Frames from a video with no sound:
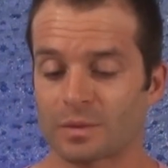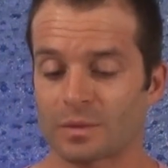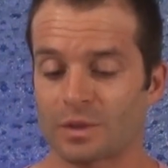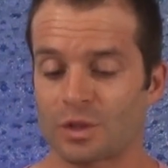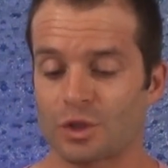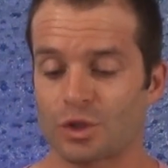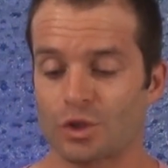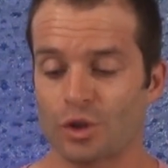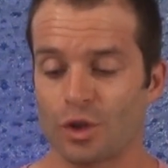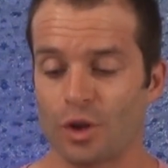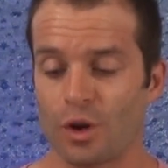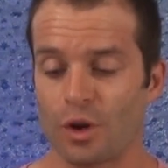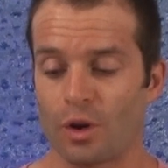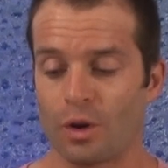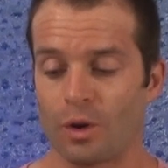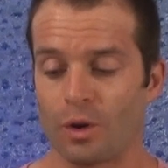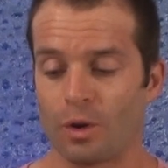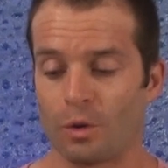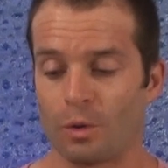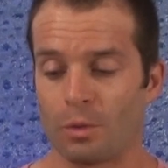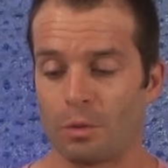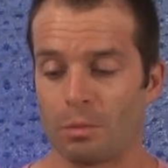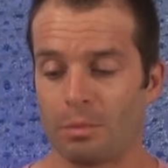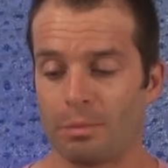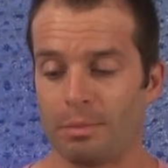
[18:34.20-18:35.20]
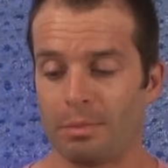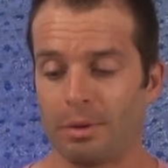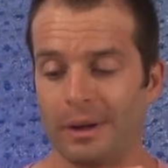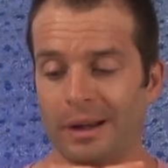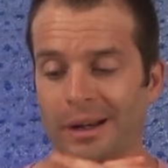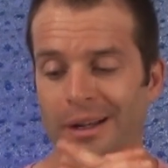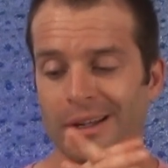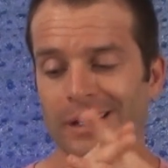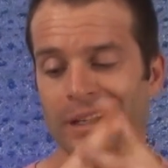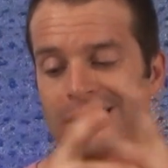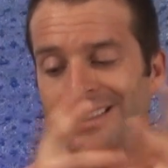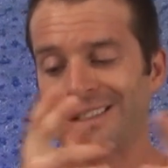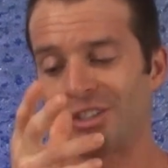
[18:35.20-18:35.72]
So,
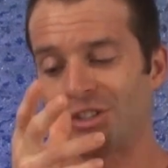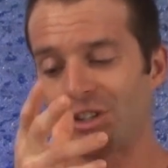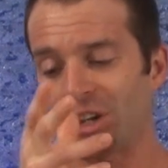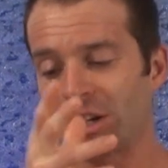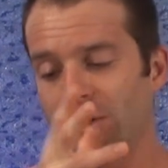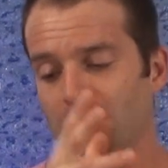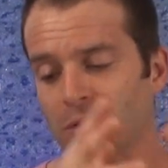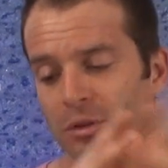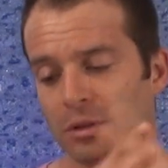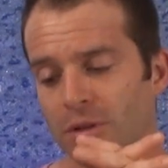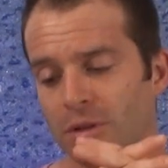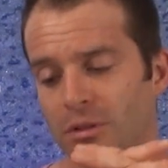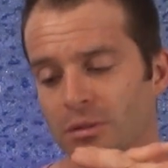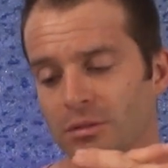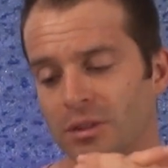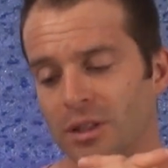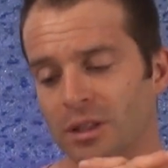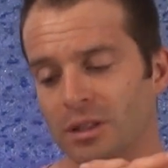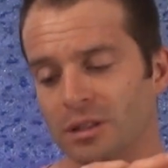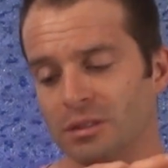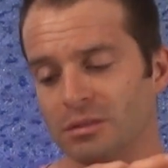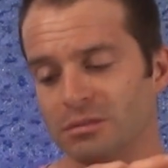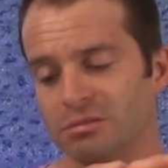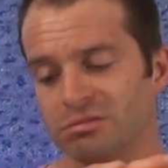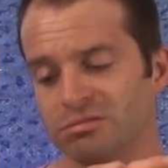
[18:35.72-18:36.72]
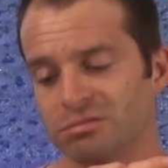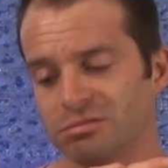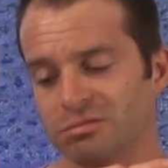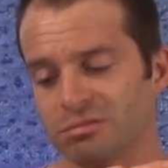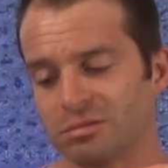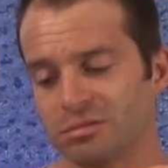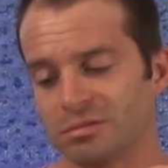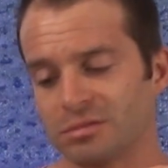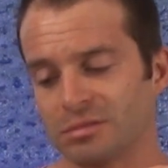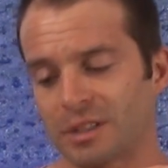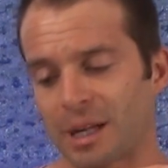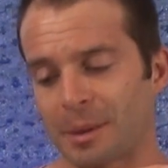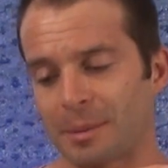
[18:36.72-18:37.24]
but in general,
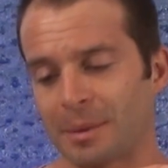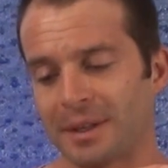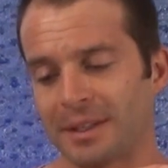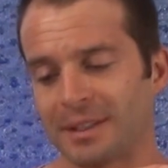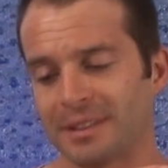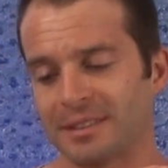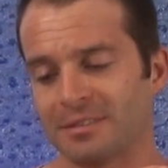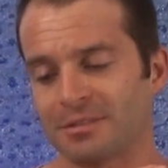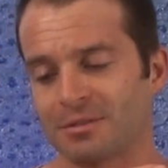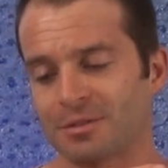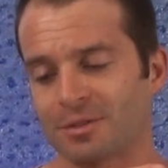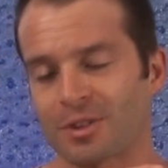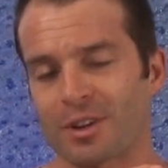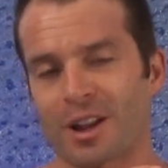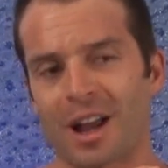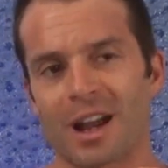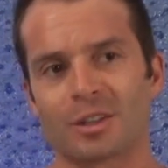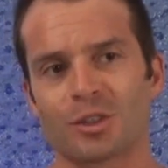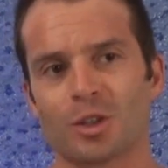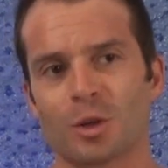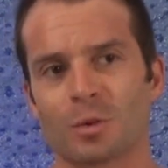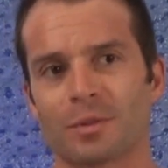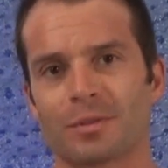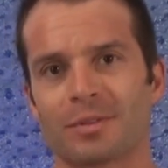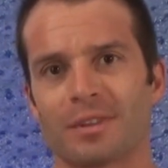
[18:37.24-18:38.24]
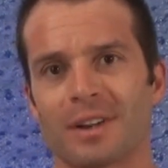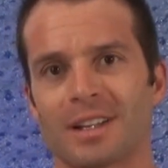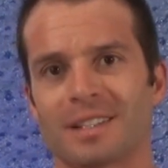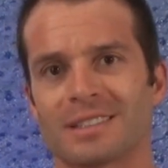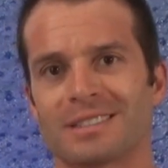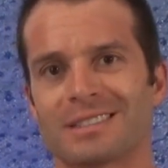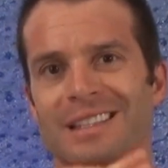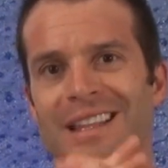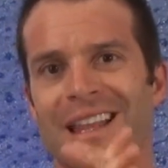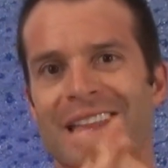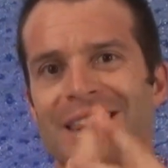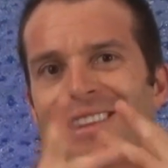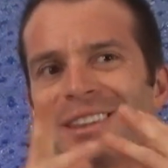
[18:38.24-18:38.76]
I mean, for
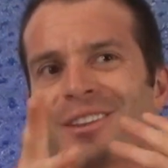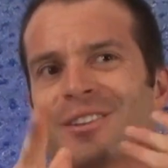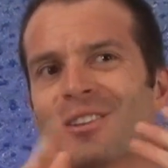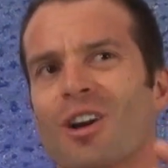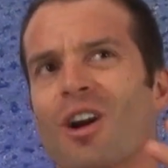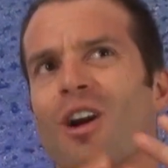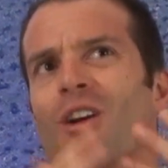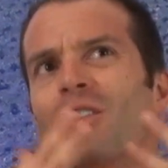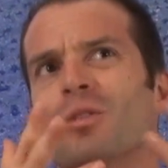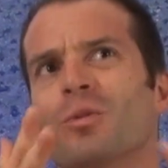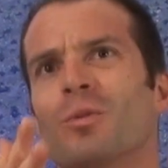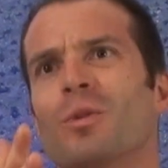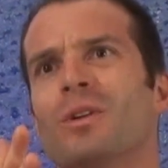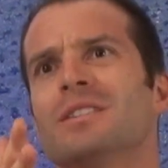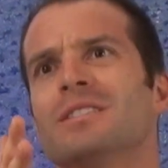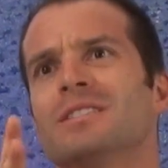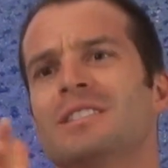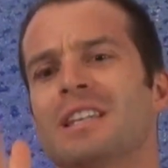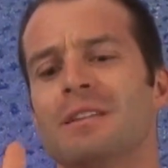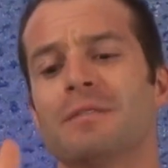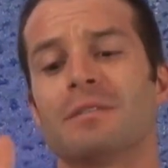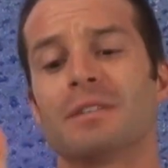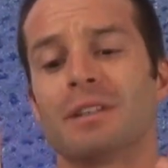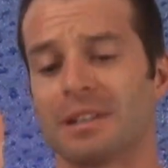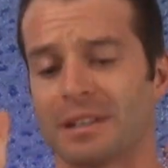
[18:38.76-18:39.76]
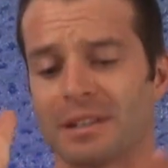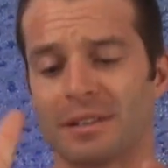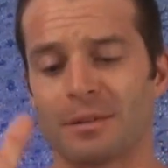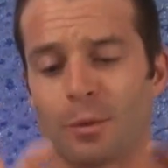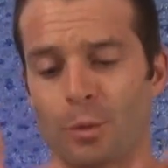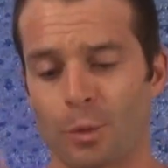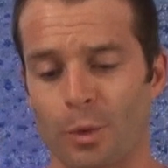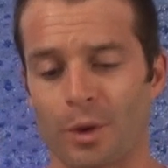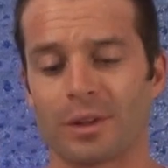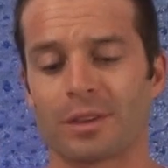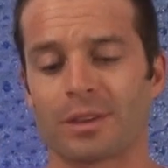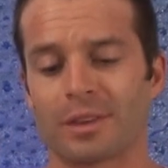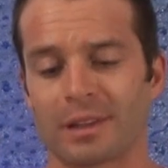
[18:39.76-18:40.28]
Oktoberfest, there are other ones even
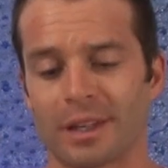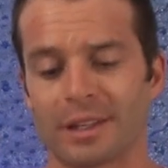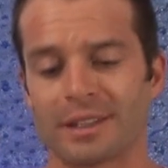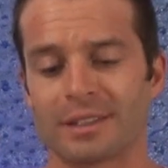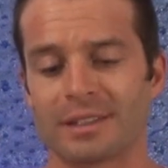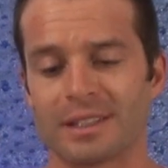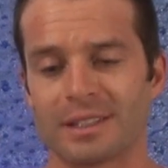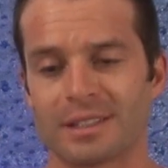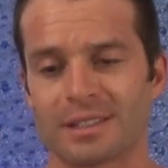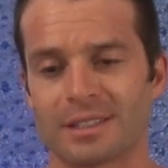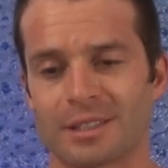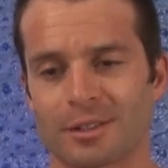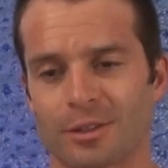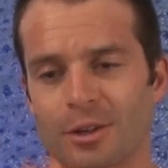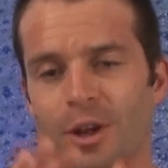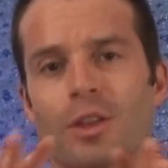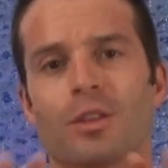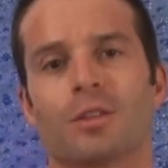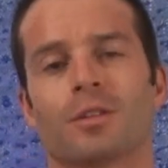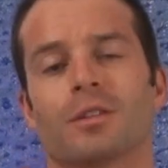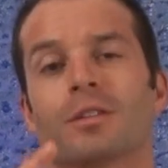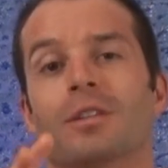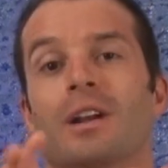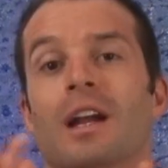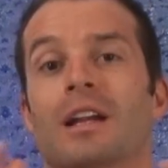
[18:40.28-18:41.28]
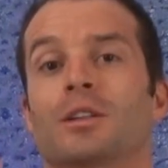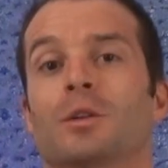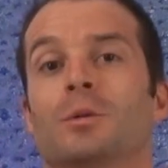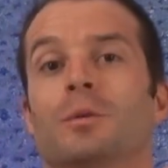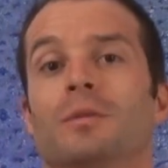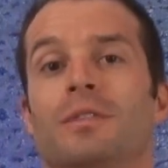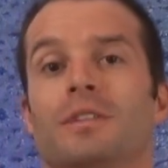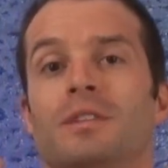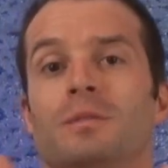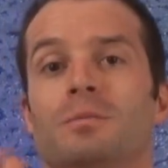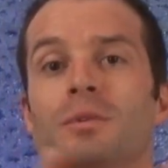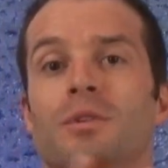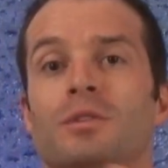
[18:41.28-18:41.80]
with like this. There are other
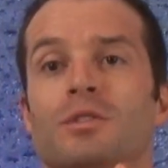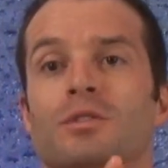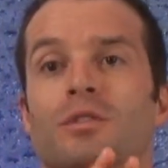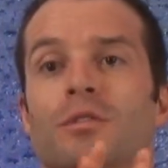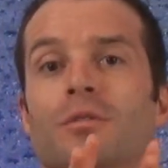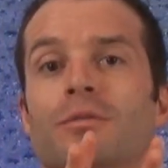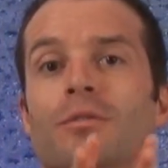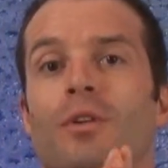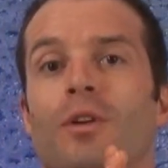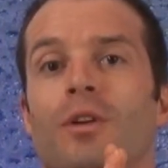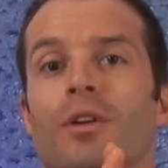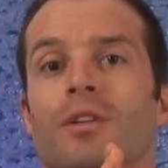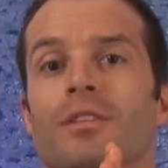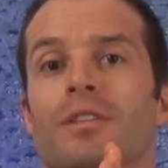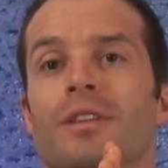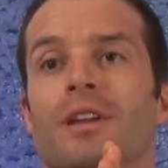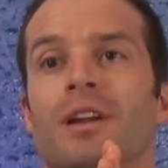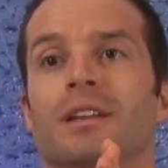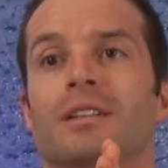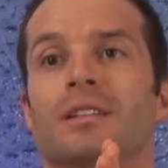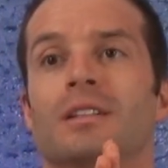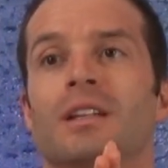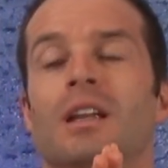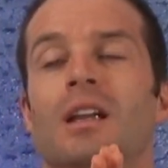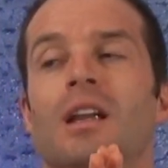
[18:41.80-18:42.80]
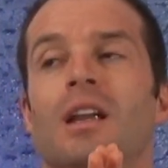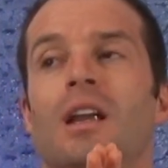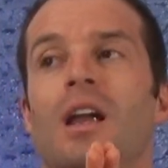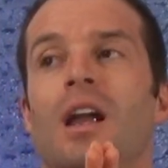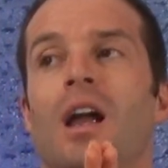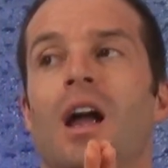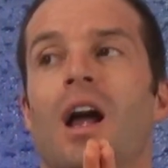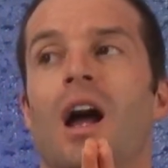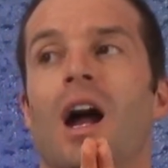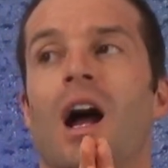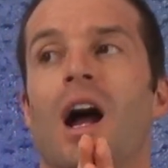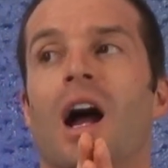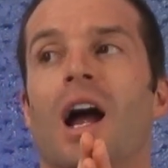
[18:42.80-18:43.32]
Oktoberfest beers so far that
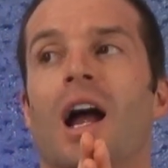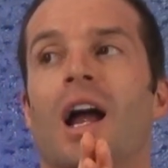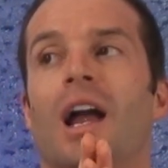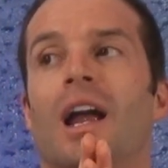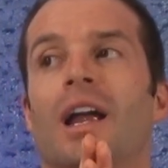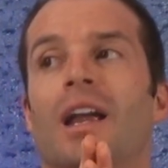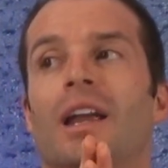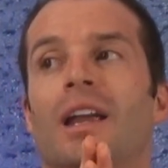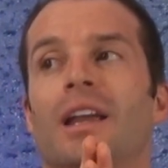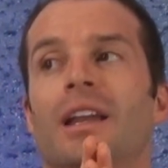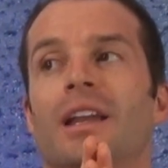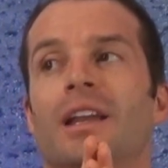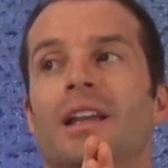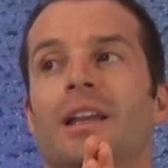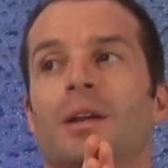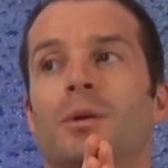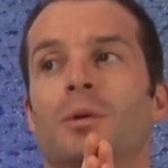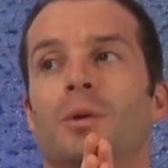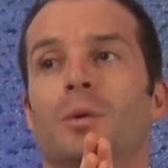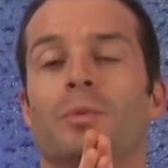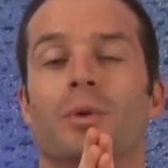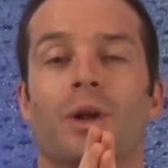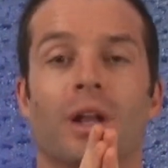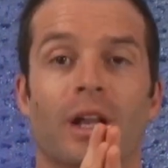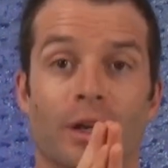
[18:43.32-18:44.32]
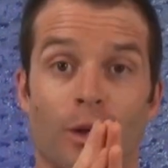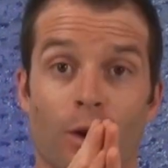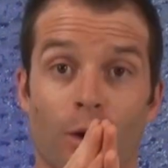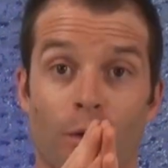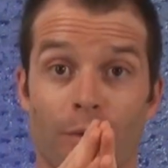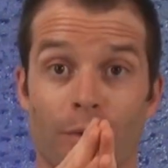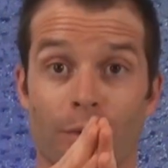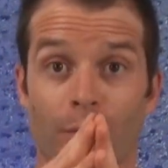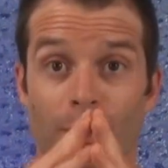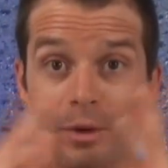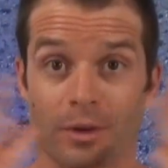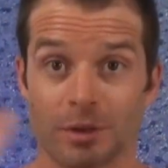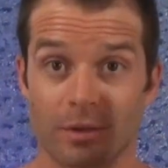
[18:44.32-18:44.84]
I would probably go
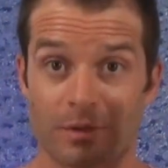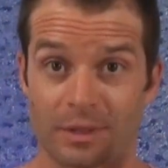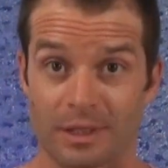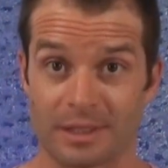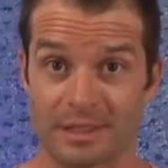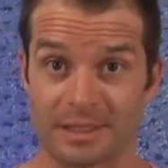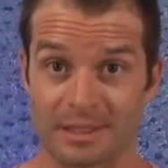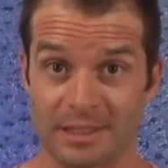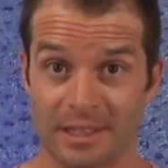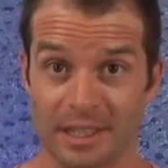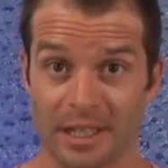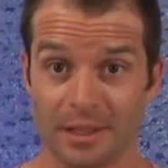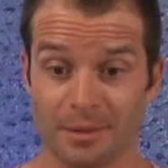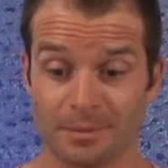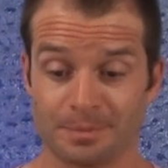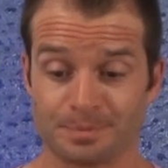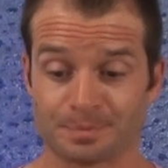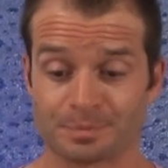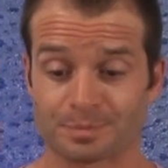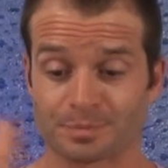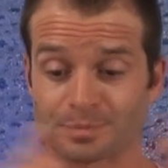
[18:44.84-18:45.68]
for instead.